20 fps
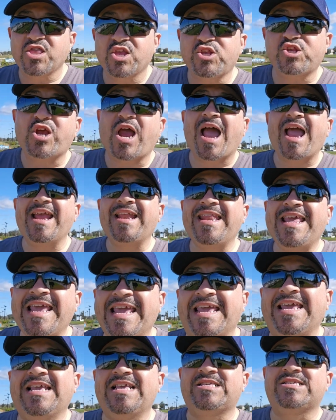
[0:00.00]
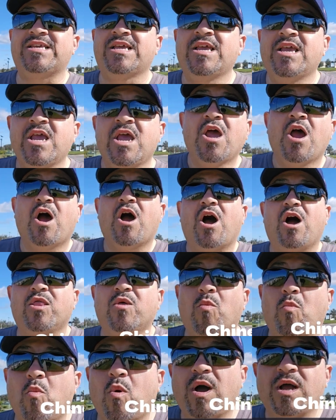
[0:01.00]
the Chinese
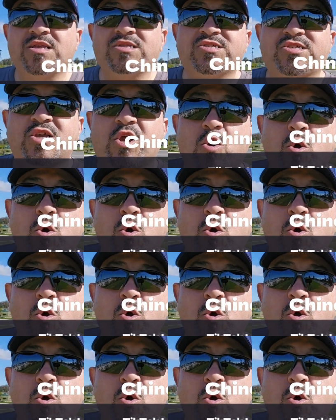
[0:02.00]
are the ones